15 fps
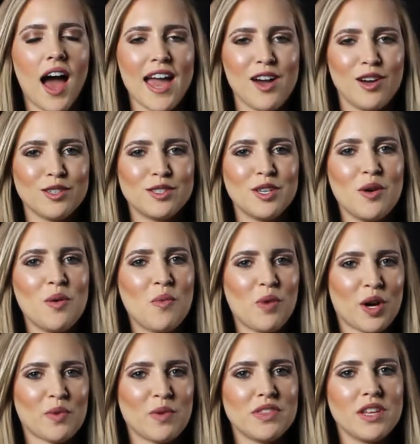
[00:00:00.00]
I also
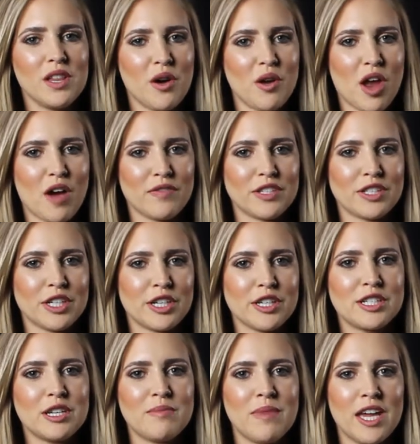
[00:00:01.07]
work with the loan officer
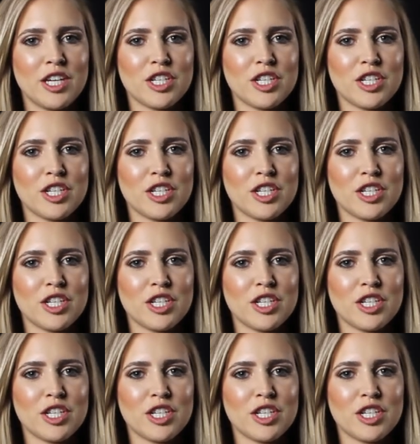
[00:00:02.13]
to make